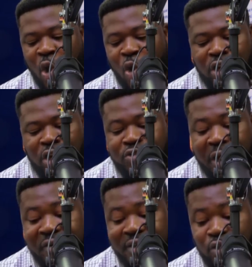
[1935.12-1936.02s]

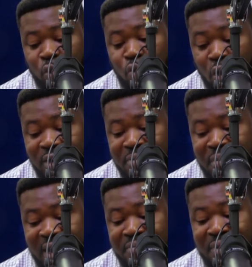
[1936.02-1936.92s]
Contrary to what
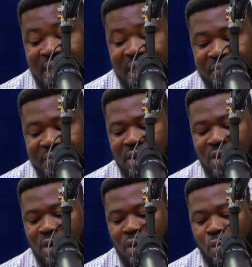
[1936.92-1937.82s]
many believed
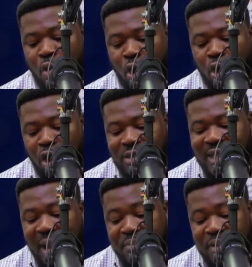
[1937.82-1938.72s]
will cause
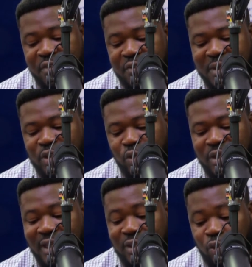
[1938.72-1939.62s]
a beef
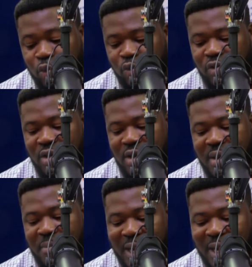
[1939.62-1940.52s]
between the two,
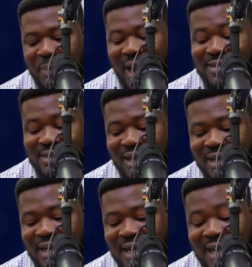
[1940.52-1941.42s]
Patapaa said
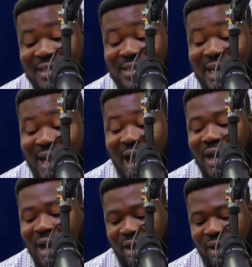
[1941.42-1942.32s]
it is an
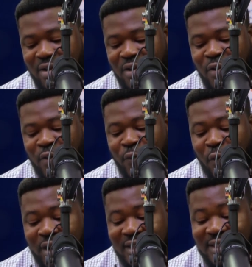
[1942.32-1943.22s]
honor
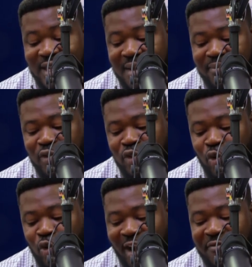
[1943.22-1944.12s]
for his name
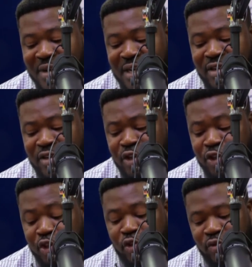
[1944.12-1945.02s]
to have been
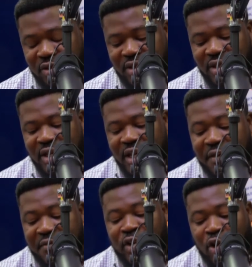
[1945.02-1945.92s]
used,
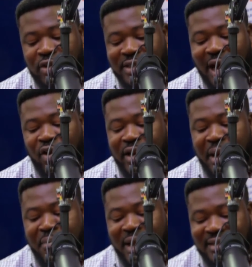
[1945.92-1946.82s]
even though Sarkodie
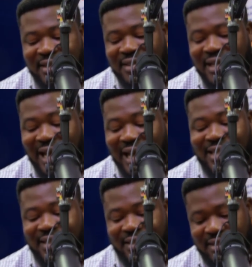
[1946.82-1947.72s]
meant it as
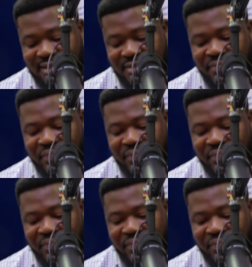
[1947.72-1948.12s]
a diss.